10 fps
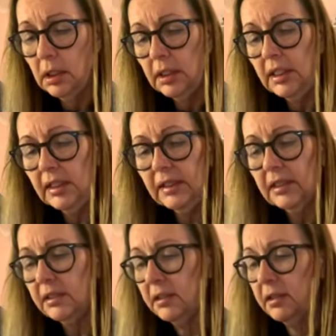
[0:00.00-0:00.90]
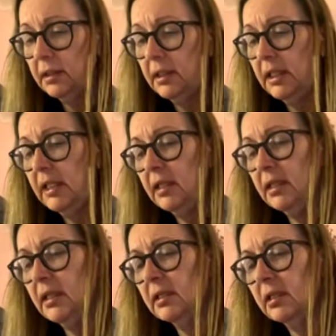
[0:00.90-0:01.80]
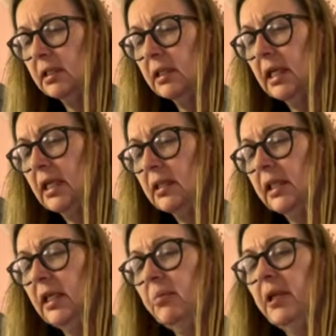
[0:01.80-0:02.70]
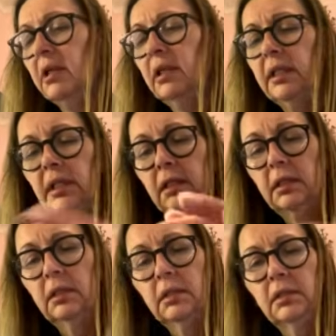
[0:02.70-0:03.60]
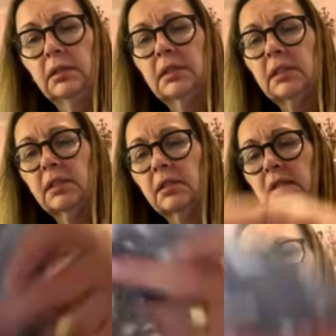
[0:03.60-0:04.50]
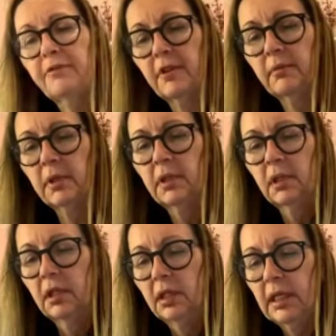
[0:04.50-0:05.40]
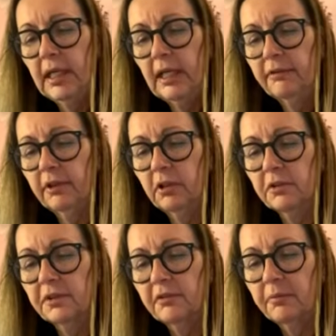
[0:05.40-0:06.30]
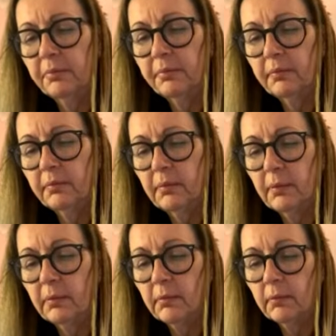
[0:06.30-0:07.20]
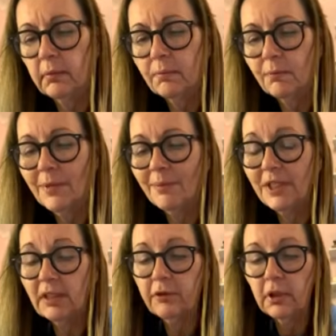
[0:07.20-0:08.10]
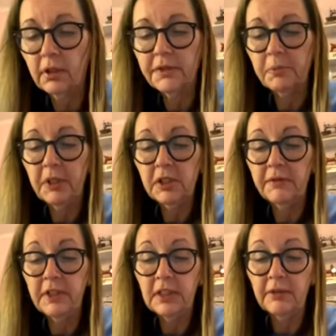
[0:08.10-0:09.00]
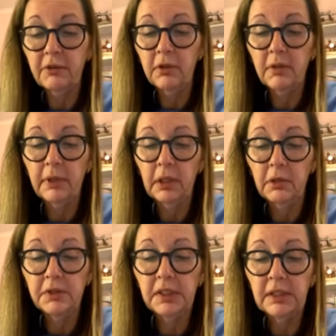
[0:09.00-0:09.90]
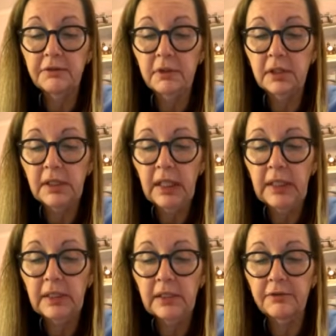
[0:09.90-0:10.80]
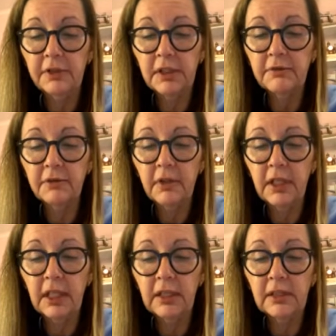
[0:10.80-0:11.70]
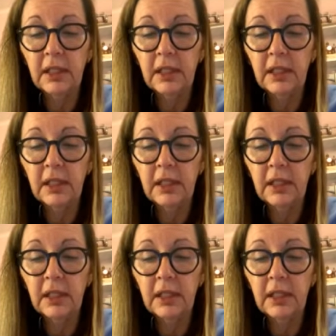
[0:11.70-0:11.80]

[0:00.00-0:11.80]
These scissors are great. These are the Karen K. Buckley scissors. I love them. I have lots of, well, I'm saying I've got lots of pairs of these. I've got them in lots of different sizes for different things.